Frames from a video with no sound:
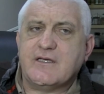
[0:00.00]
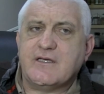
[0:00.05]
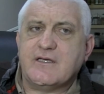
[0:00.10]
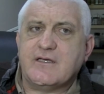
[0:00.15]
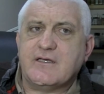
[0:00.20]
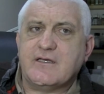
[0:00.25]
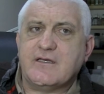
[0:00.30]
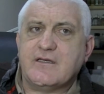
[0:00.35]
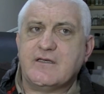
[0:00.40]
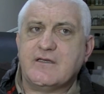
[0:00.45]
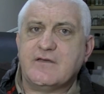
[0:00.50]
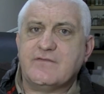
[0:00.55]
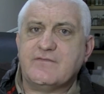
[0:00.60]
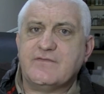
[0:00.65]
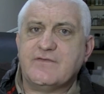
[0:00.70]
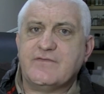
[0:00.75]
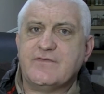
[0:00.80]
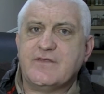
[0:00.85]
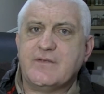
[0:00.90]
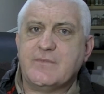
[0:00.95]

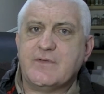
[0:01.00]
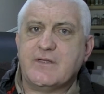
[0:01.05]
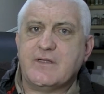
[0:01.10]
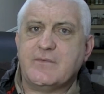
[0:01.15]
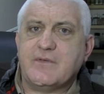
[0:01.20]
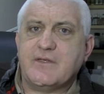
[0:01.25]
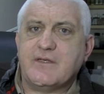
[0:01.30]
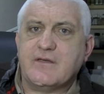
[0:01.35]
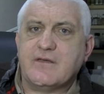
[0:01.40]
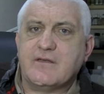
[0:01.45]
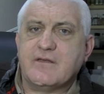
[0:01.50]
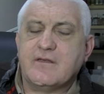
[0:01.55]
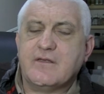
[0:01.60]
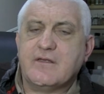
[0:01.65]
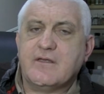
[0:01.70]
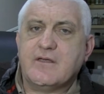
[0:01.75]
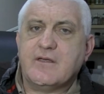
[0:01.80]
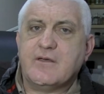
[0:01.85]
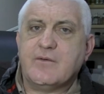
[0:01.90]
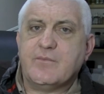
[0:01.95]
15mm,
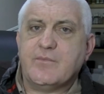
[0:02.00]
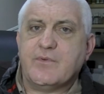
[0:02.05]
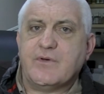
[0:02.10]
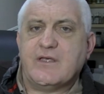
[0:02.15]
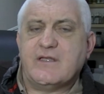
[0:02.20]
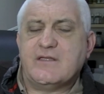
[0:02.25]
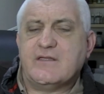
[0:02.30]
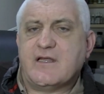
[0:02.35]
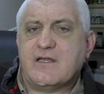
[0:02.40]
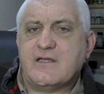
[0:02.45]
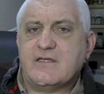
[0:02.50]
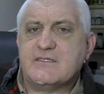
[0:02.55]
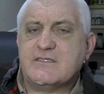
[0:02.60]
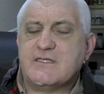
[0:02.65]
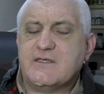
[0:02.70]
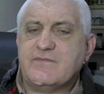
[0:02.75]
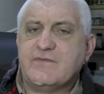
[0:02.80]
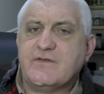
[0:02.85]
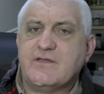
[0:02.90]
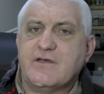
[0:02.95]
but I did
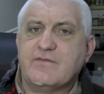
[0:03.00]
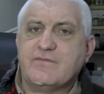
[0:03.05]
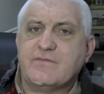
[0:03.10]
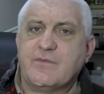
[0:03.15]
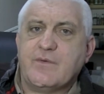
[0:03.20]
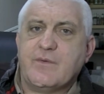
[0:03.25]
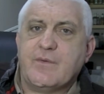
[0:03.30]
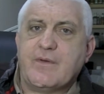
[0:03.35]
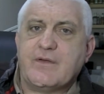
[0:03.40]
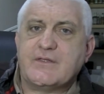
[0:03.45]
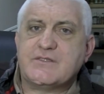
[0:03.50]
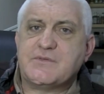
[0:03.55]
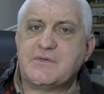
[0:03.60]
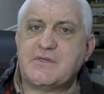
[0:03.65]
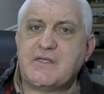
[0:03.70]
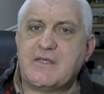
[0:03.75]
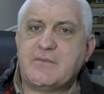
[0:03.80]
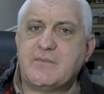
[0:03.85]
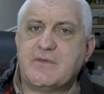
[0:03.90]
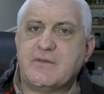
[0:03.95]
see a video from him about
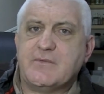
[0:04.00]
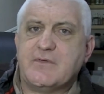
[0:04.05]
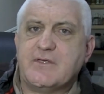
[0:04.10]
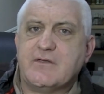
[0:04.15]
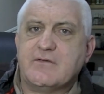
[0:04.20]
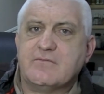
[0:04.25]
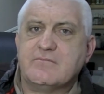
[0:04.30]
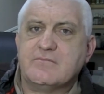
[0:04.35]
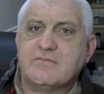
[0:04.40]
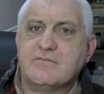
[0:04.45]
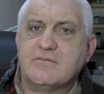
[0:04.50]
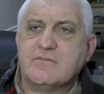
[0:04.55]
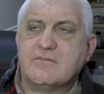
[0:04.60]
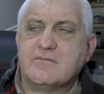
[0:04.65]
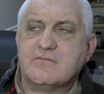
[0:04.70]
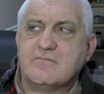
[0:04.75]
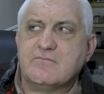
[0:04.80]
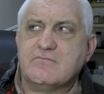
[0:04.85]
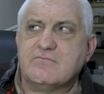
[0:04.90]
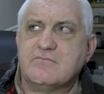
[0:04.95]
28mm
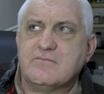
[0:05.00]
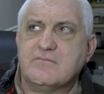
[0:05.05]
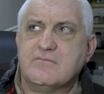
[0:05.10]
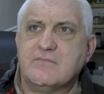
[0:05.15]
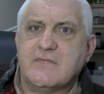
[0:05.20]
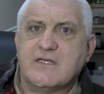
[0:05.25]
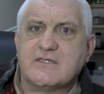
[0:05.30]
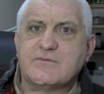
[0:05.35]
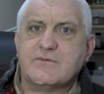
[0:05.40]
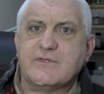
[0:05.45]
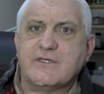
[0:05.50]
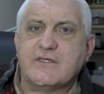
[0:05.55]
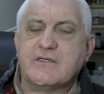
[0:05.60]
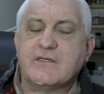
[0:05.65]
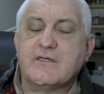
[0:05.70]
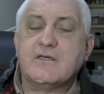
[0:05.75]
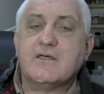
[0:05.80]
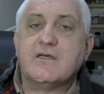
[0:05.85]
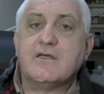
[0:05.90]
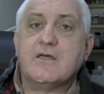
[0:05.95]
last week.
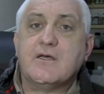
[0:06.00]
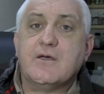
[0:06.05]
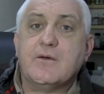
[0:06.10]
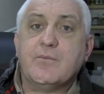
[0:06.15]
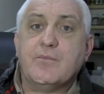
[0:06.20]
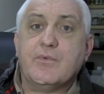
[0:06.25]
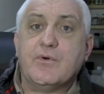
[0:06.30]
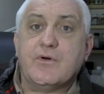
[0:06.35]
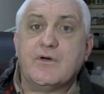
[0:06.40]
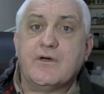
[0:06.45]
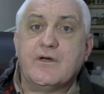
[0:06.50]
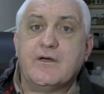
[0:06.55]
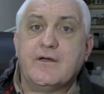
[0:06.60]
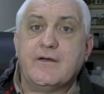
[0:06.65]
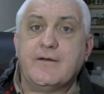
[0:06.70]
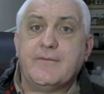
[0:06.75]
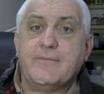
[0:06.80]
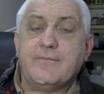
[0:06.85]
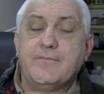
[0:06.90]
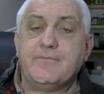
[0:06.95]
But
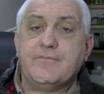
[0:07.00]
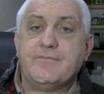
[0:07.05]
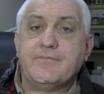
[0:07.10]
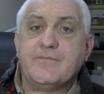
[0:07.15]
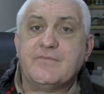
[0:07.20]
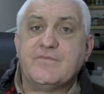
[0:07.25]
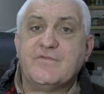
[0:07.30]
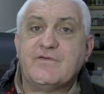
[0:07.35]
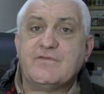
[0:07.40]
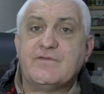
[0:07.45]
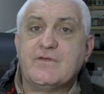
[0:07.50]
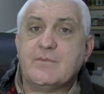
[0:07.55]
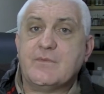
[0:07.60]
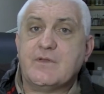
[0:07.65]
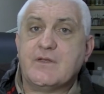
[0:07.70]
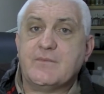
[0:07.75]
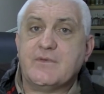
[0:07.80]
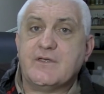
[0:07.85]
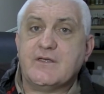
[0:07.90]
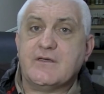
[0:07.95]

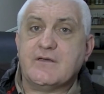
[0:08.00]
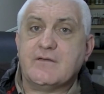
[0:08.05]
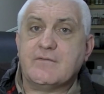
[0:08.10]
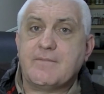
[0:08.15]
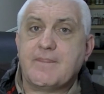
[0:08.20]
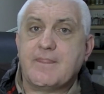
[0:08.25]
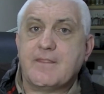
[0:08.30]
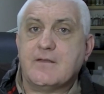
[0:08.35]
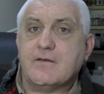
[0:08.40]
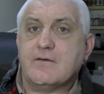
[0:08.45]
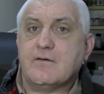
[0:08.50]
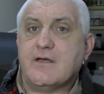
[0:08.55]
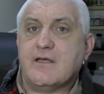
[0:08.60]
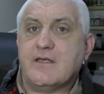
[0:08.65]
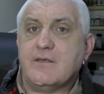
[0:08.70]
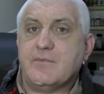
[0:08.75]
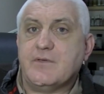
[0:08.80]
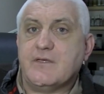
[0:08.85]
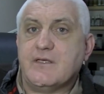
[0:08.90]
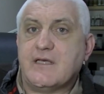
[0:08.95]
15mm or
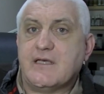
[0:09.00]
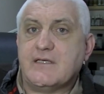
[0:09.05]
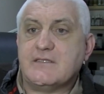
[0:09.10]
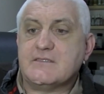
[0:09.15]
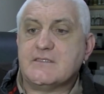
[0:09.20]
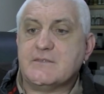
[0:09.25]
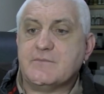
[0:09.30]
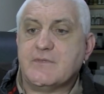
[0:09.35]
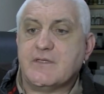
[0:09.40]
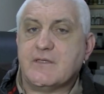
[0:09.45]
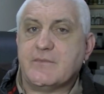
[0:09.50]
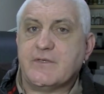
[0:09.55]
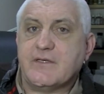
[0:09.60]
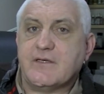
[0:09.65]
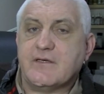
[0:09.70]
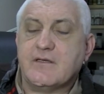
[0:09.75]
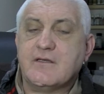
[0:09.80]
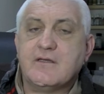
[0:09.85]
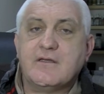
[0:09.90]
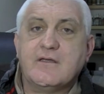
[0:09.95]
AB
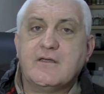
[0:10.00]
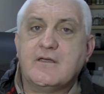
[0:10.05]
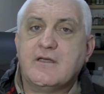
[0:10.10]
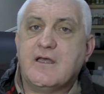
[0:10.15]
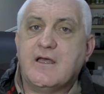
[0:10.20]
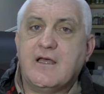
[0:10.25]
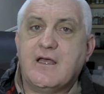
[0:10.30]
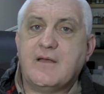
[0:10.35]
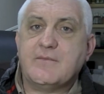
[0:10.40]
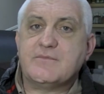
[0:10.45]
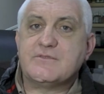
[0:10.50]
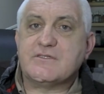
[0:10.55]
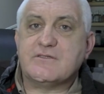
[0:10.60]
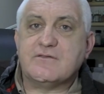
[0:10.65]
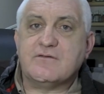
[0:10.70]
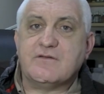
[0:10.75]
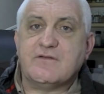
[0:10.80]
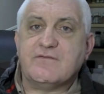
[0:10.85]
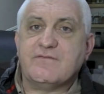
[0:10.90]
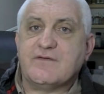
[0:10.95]
18mm,
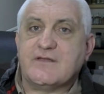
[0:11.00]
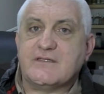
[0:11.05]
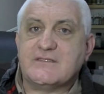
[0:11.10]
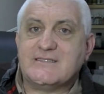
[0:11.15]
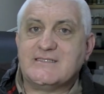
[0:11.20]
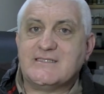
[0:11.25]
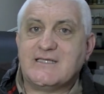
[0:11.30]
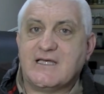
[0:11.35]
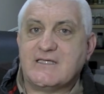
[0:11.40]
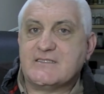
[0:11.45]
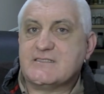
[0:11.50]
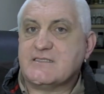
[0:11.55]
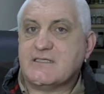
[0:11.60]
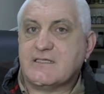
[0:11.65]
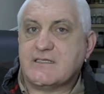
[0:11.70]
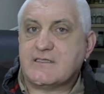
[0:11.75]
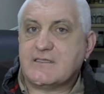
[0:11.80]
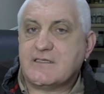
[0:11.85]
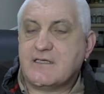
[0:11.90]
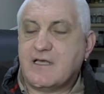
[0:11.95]
absolutely
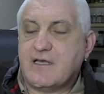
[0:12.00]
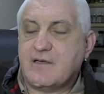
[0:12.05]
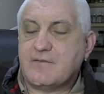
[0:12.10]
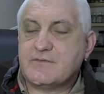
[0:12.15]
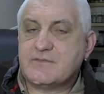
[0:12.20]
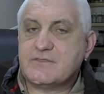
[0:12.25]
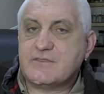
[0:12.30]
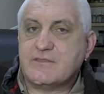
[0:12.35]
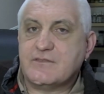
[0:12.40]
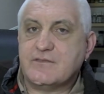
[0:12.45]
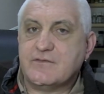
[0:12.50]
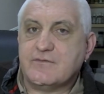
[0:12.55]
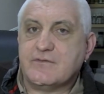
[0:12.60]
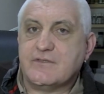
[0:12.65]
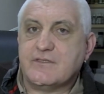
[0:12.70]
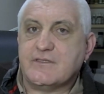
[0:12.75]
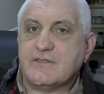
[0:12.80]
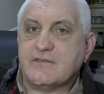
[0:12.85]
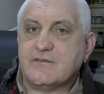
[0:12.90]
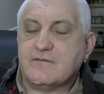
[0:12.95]
fantastic.
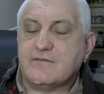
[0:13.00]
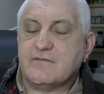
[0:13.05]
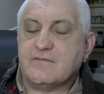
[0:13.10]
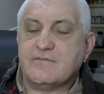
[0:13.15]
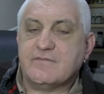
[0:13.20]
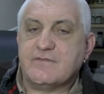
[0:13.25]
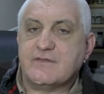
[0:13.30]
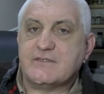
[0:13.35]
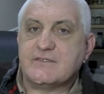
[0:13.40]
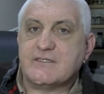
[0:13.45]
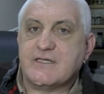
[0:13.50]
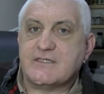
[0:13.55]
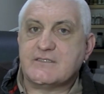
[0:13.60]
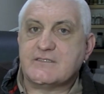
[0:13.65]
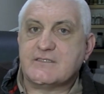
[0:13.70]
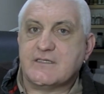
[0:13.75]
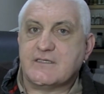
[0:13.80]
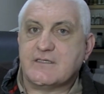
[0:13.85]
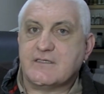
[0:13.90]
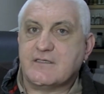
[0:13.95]
Absolutely
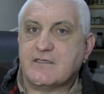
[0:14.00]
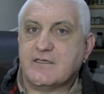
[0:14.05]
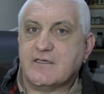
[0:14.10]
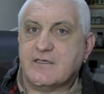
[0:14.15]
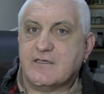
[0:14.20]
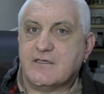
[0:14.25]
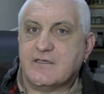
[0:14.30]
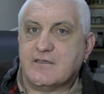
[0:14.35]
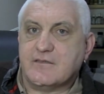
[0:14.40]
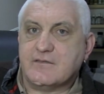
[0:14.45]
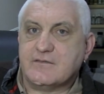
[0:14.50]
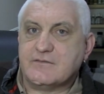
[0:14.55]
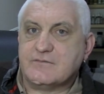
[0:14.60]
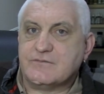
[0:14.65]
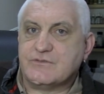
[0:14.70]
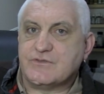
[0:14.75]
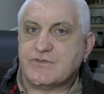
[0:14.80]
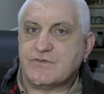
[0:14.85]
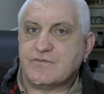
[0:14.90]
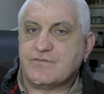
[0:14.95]
fantastic
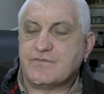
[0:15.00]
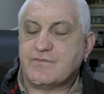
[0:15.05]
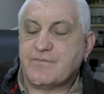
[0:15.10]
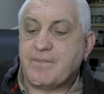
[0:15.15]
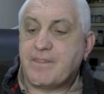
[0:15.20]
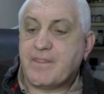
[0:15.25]
stuff.